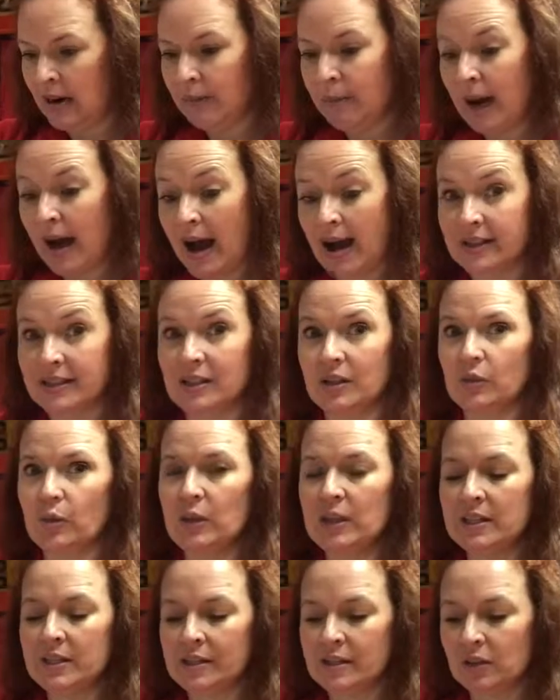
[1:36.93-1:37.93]
But
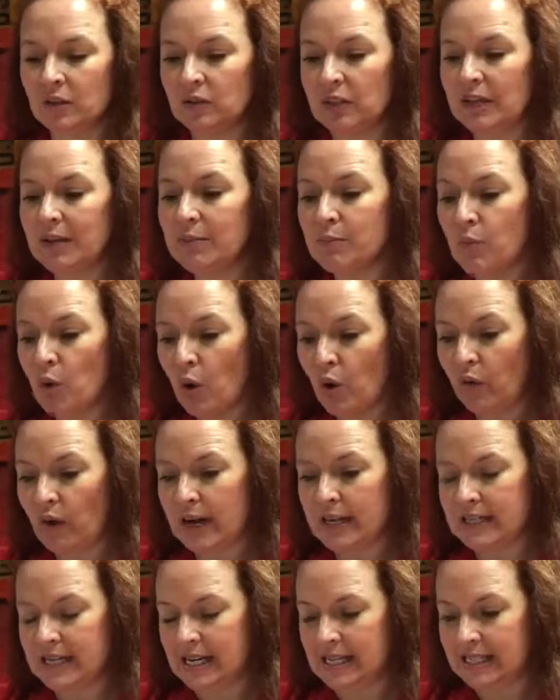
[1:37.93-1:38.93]
we still need more
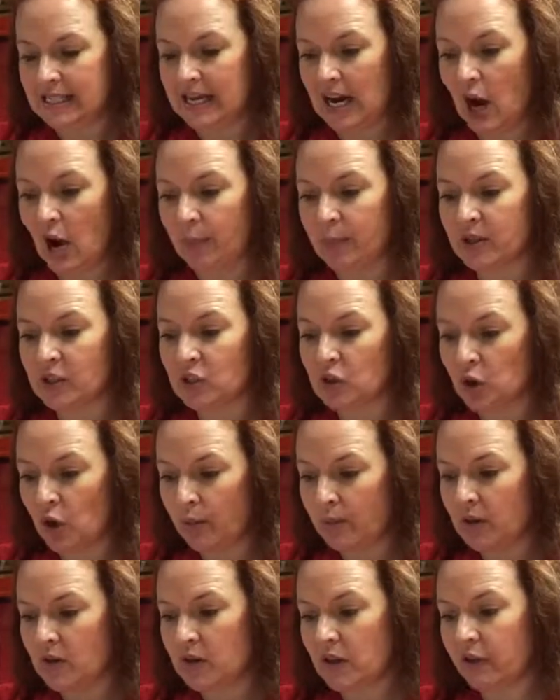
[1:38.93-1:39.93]
ideas to help us
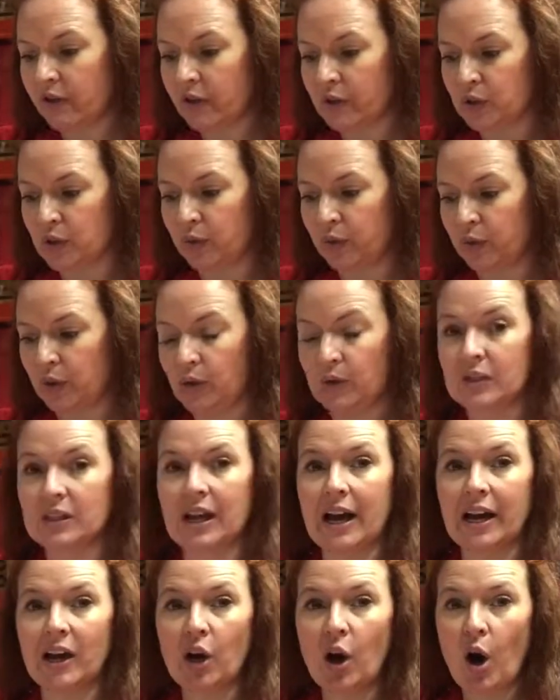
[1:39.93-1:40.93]
stop using fossil fuels
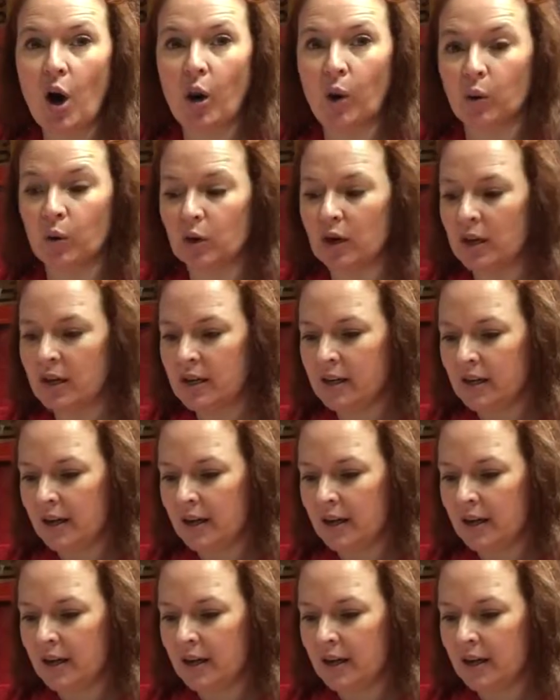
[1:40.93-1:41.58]
like coal